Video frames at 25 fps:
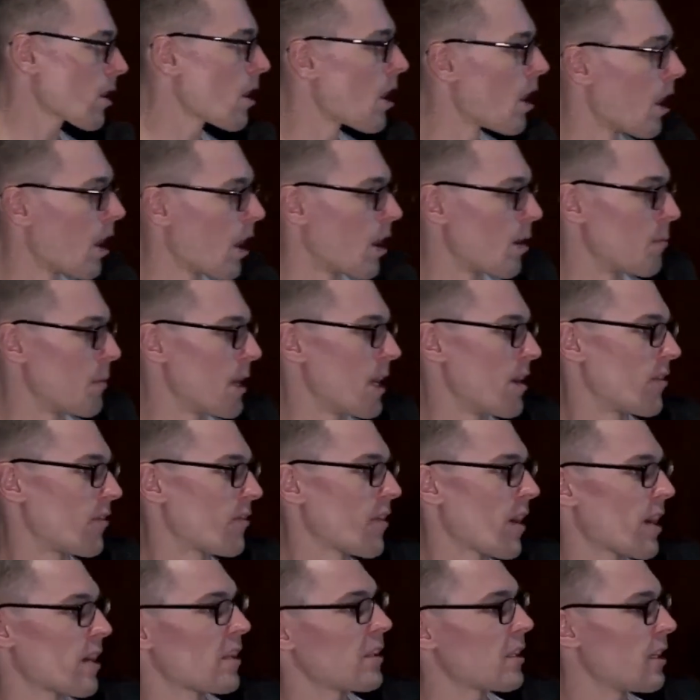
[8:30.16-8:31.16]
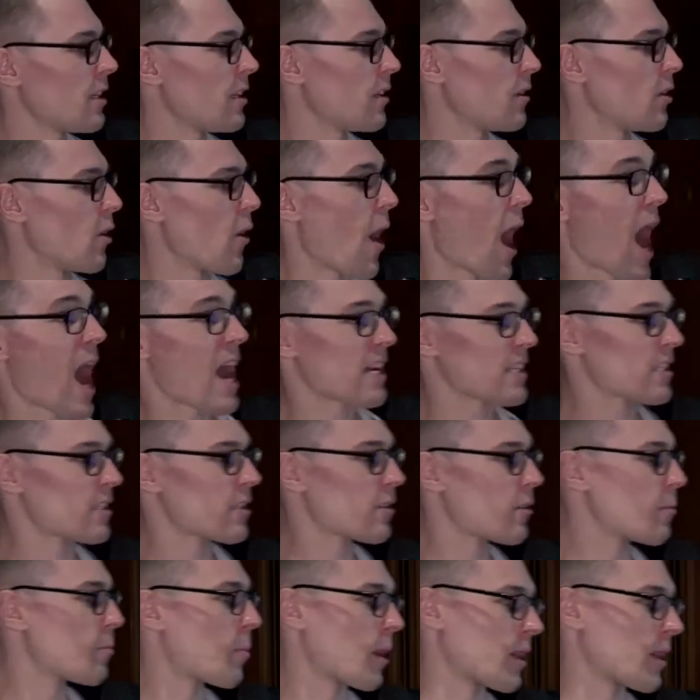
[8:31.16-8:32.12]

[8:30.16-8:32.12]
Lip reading: And finally, ask